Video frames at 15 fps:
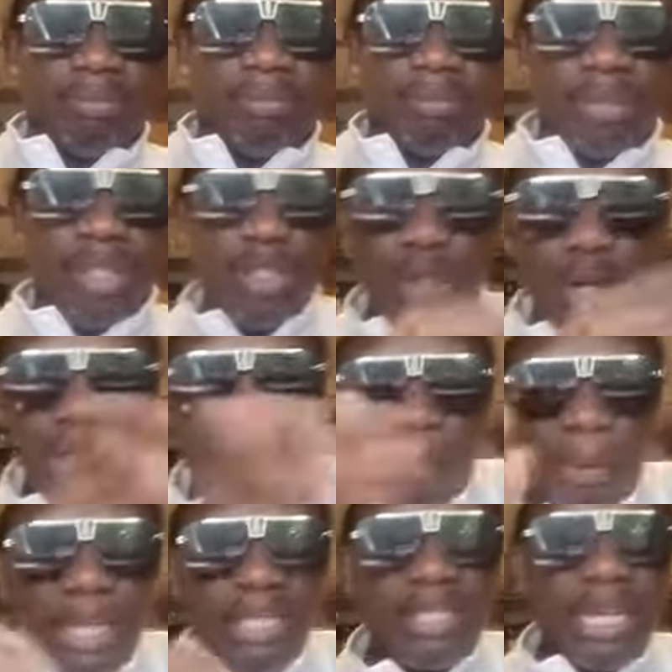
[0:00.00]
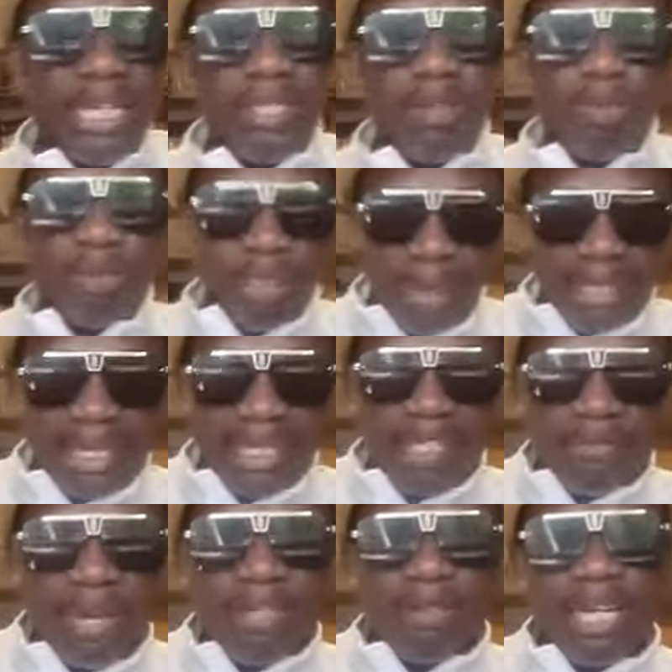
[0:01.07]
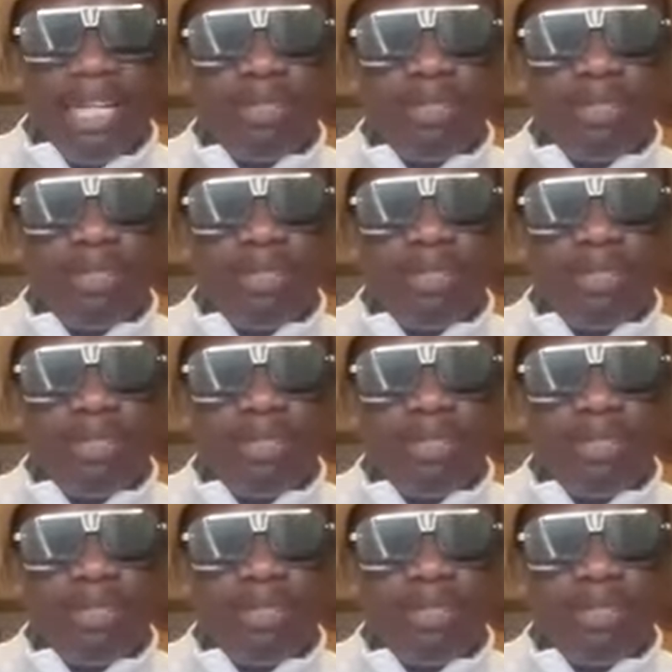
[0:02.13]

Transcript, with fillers: She's not on the page, like she, she might testify to that